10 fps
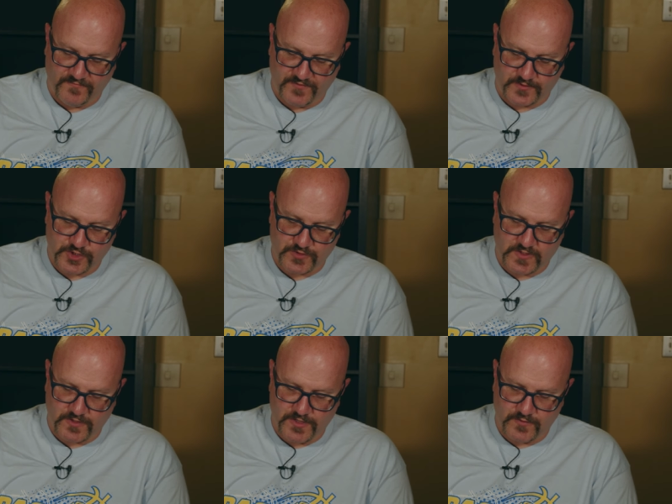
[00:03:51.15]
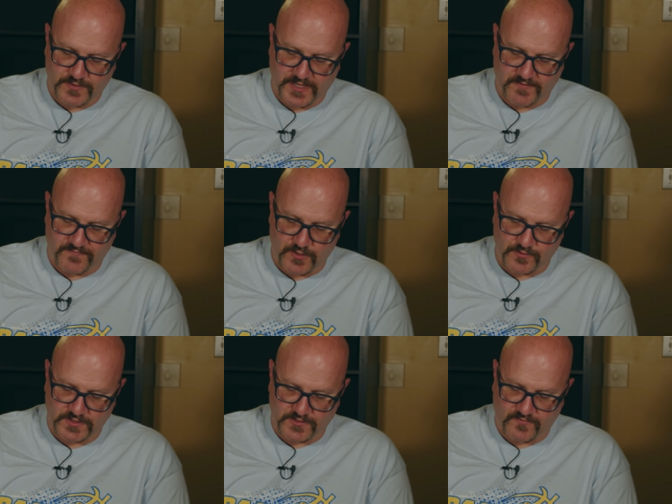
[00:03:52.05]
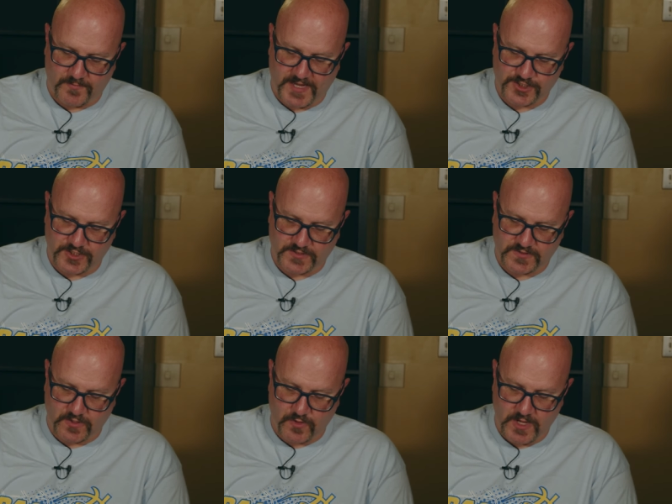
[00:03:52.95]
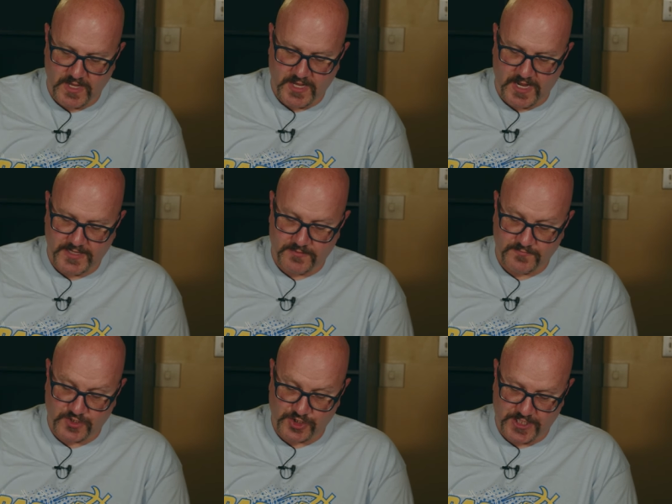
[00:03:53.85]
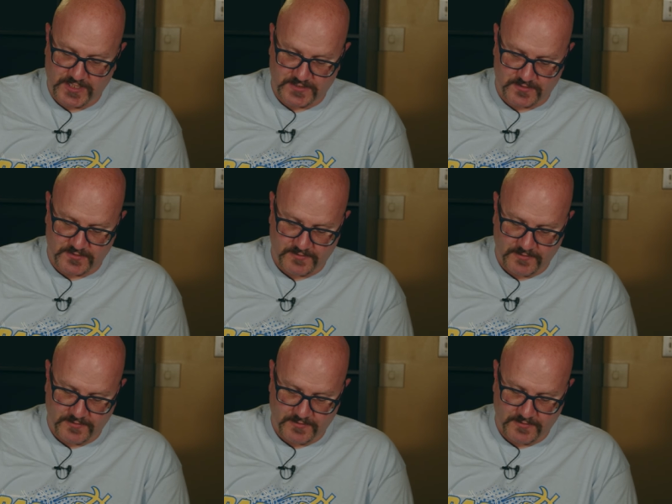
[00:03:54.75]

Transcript: Filchers are known to have noses for magic, so items enchanted,